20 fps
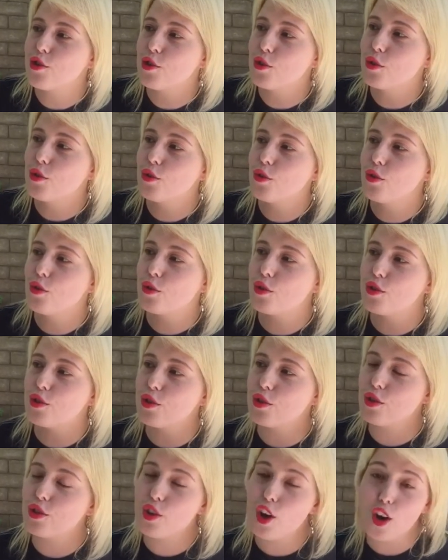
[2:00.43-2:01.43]
to
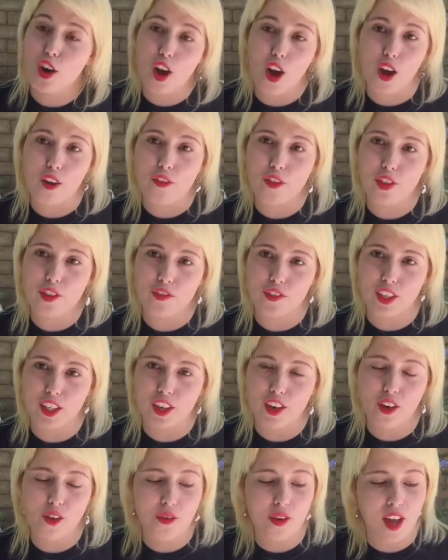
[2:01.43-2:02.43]
start off the
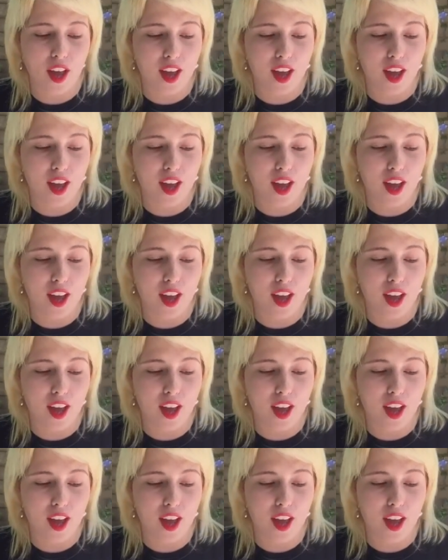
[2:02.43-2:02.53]
video,